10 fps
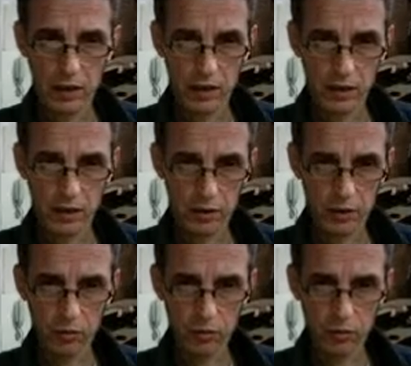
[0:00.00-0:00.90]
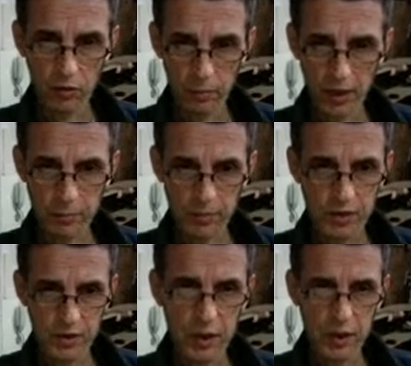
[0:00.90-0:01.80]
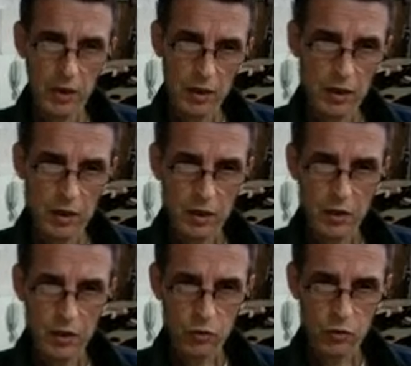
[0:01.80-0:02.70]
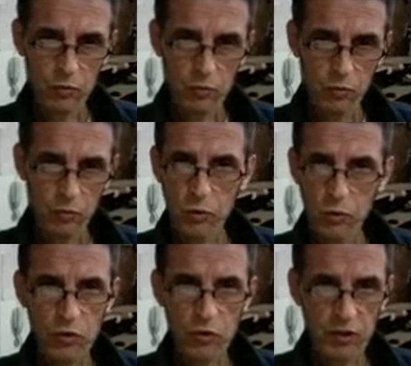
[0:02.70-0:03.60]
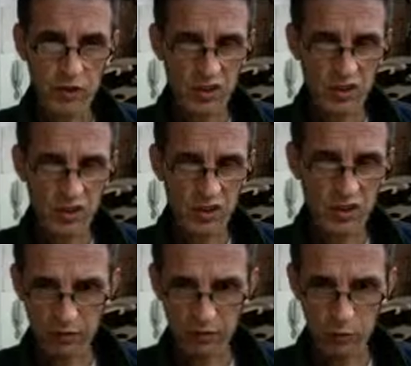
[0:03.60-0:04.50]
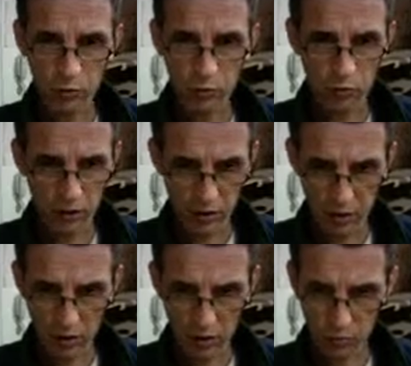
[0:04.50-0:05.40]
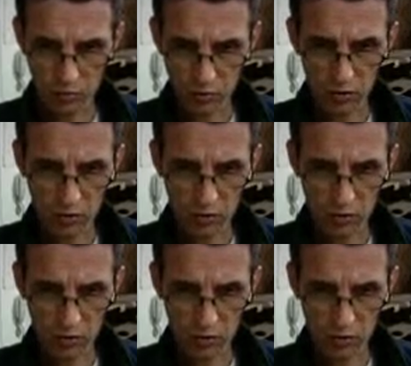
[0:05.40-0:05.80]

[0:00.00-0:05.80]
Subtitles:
Here we go, our maps. So most of these maps are from NOAA, almost all of